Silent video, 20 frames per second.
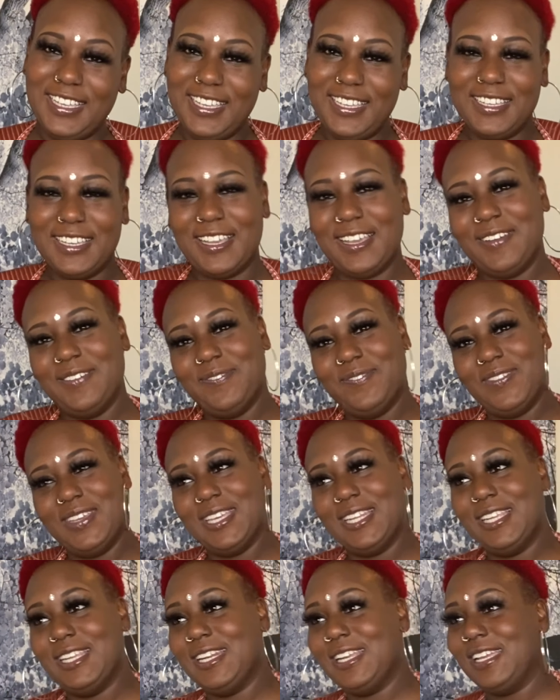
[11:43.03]
I'm
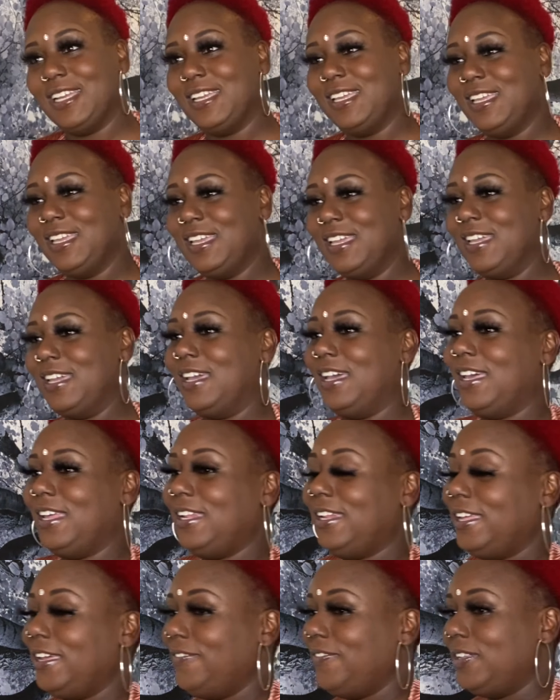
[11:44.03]
feeling it. I
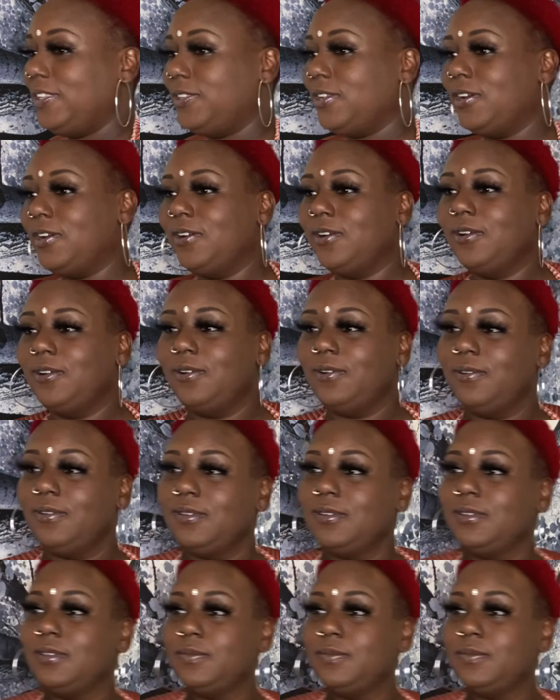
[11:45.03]
love it though.